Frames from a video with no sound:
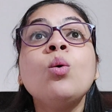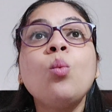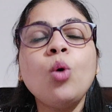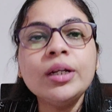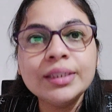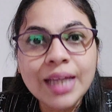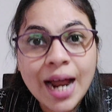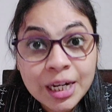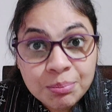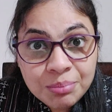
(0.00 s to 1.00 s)
what
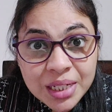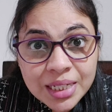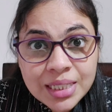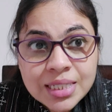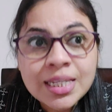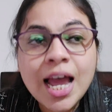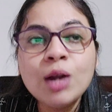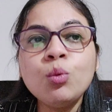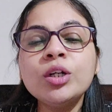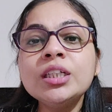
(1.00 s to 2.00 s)
that means,
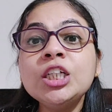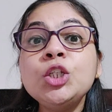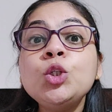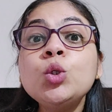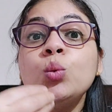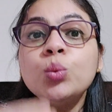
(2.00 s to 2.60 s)
and what are the new